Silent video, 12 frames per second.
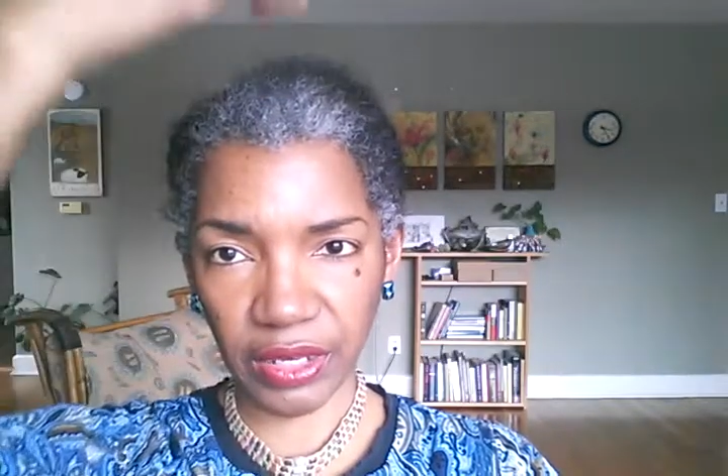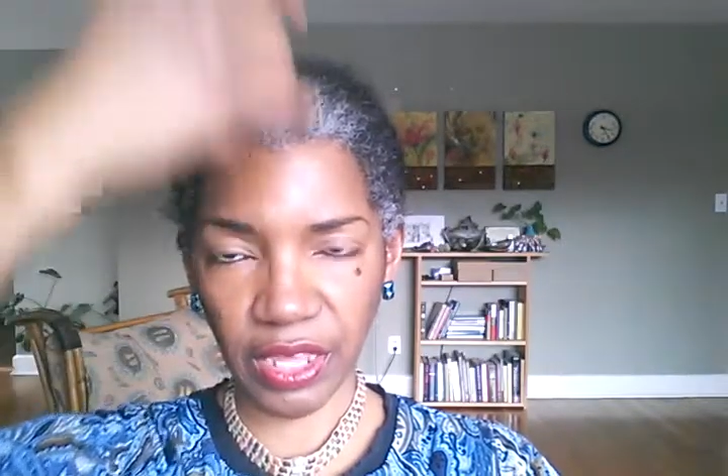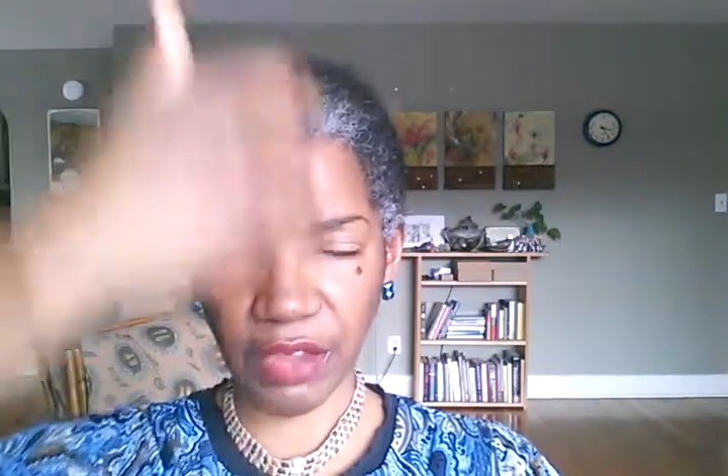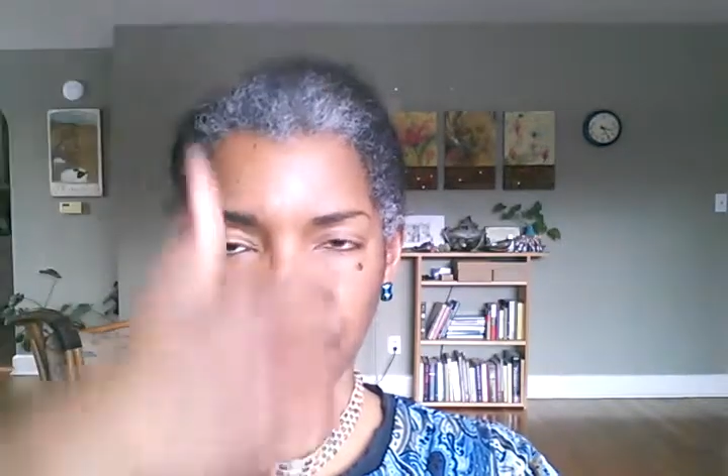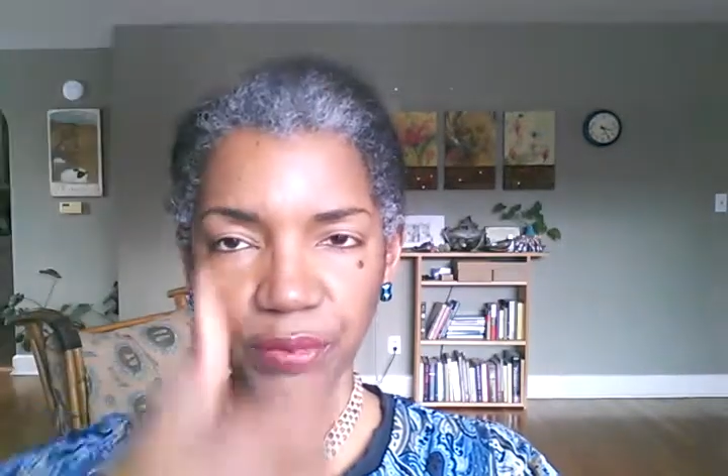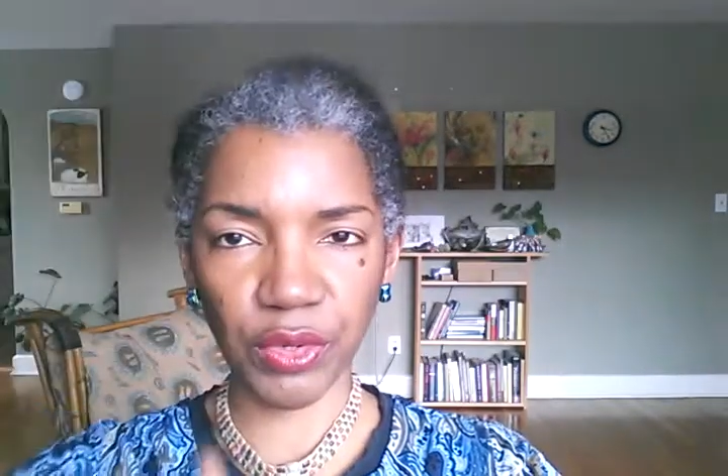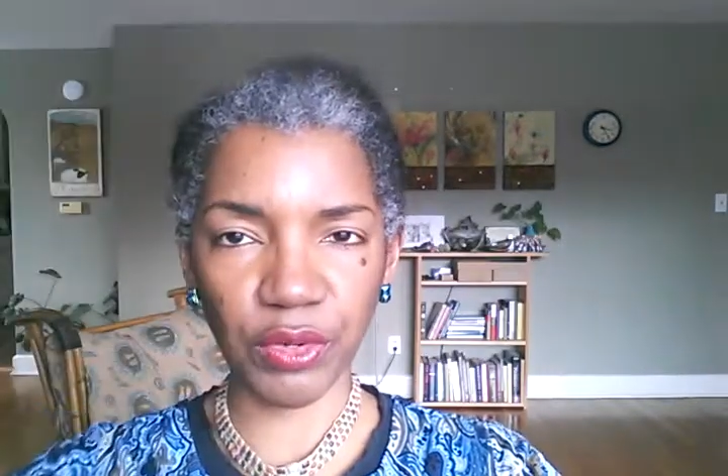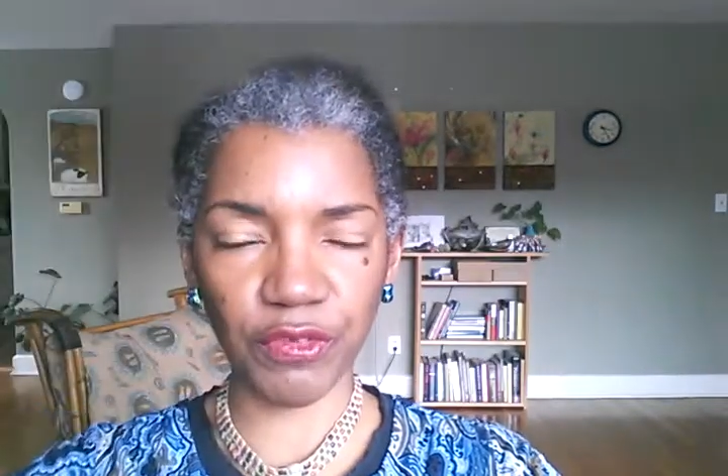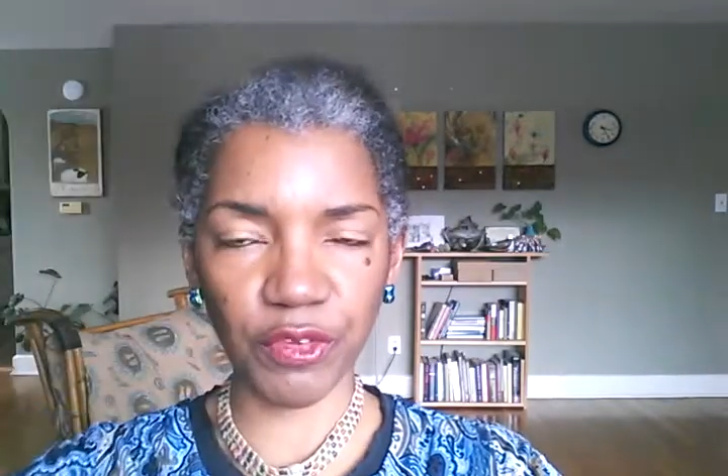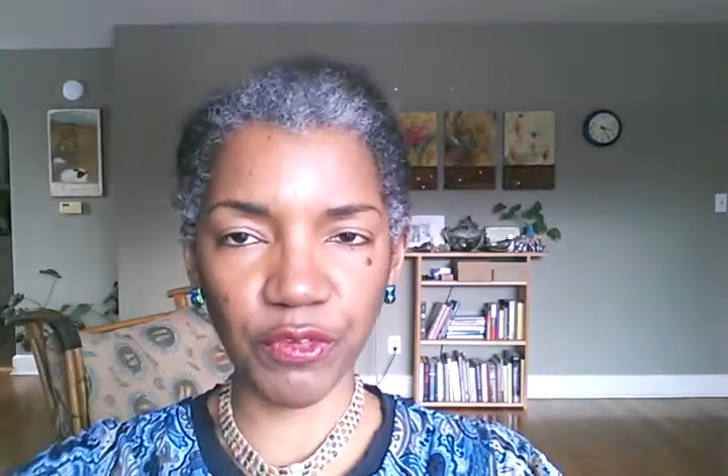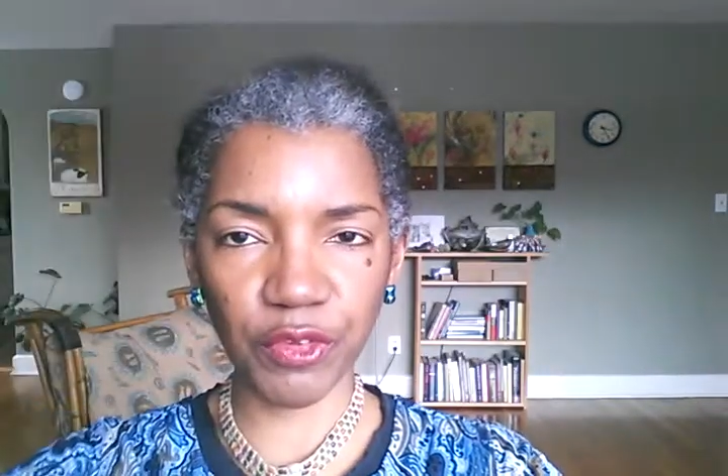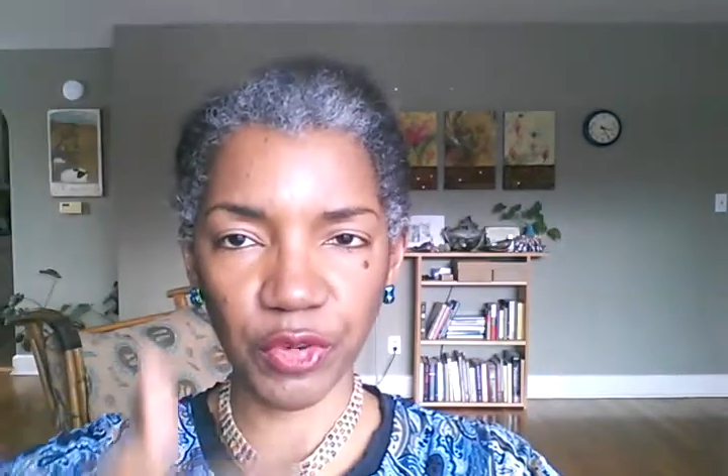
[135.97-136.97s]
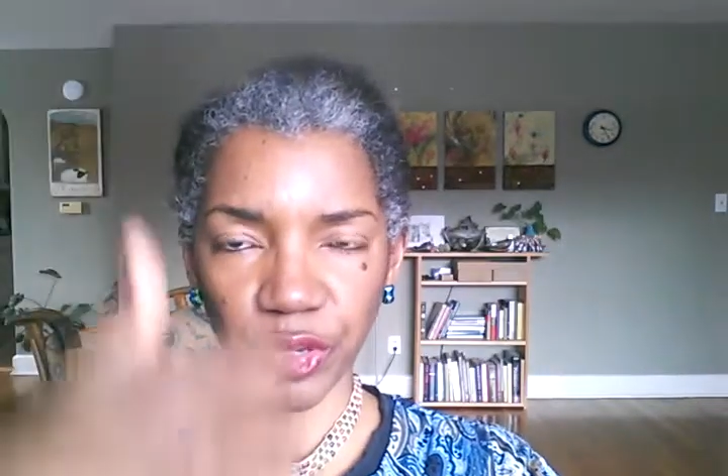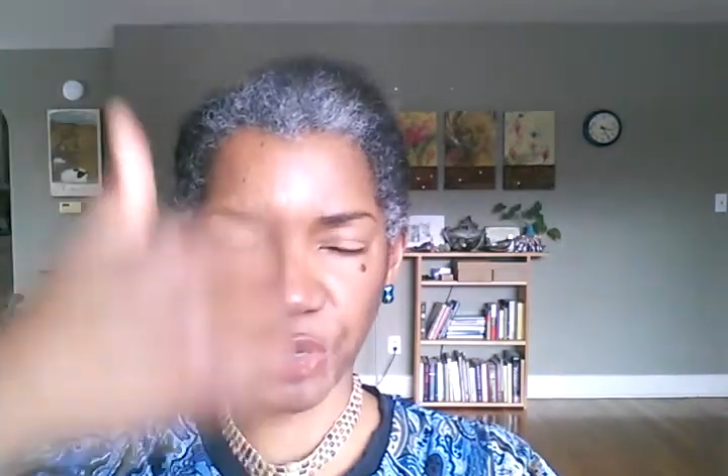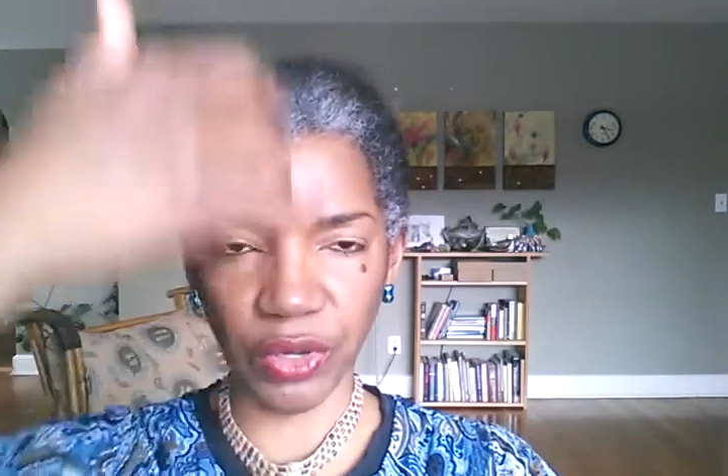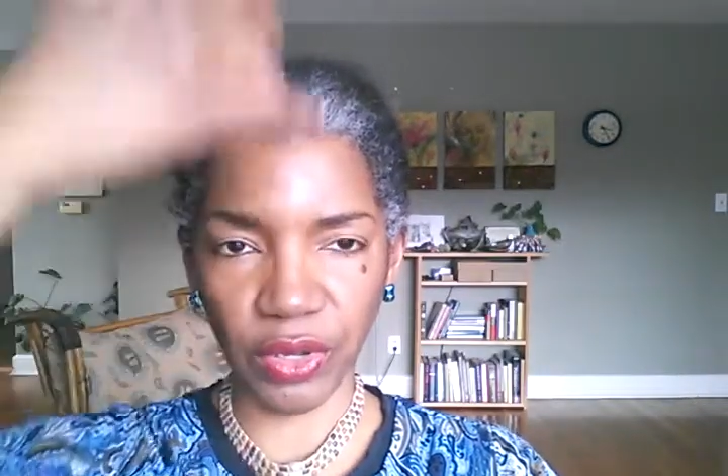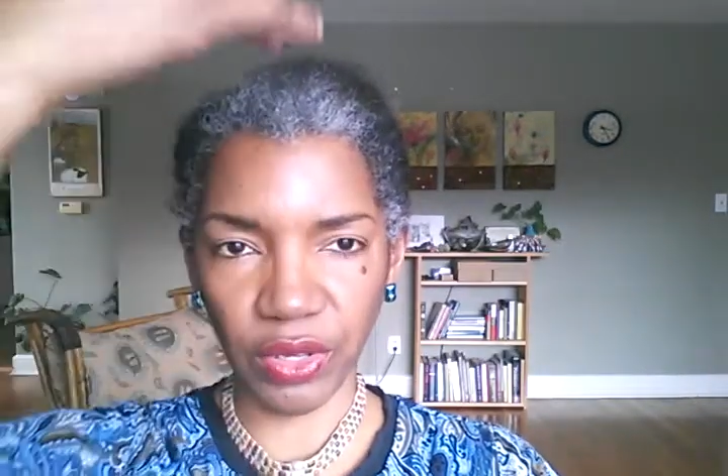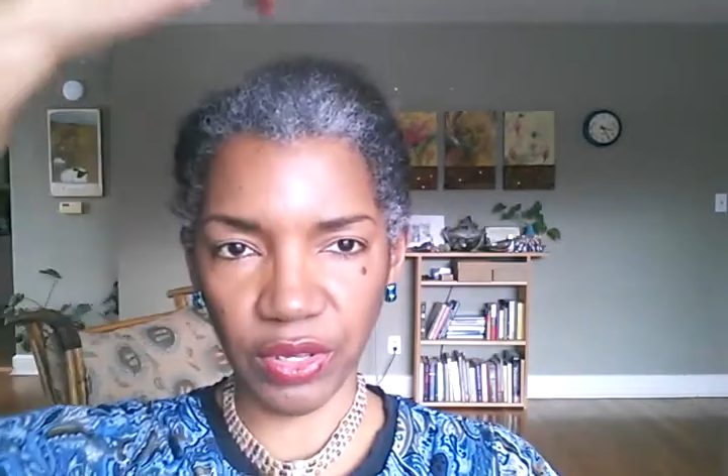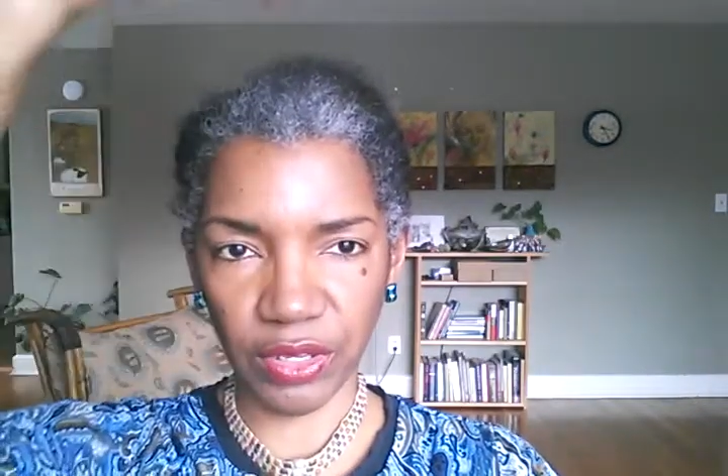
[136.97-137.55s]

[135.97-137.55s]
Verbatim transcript: That beautiful vertical.